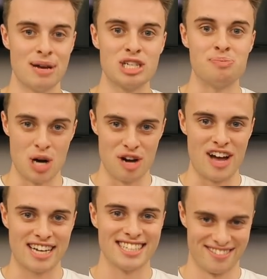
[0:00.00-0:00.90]
Pitch
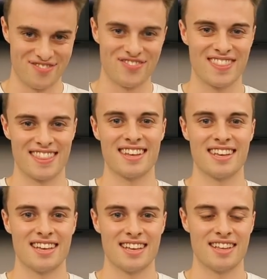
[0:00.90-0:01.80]
Perfect.
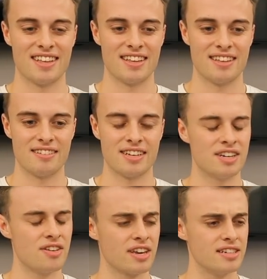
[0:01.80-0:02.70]
So,
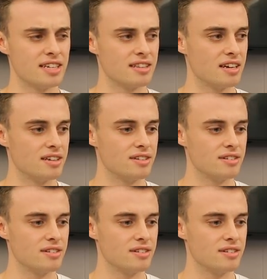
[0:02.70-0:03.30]
no, I don't think he said that.